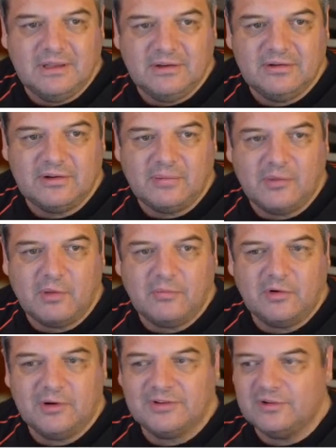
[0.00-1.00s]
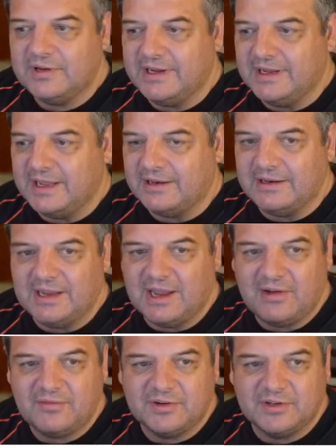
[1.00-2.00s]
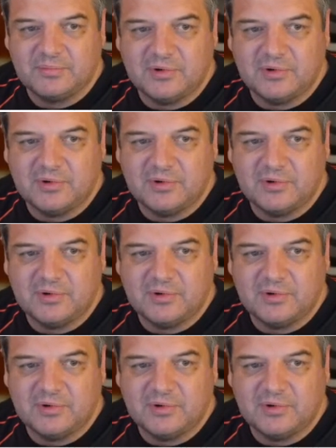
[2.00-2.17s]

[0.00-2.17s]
Because I'm always looking at the average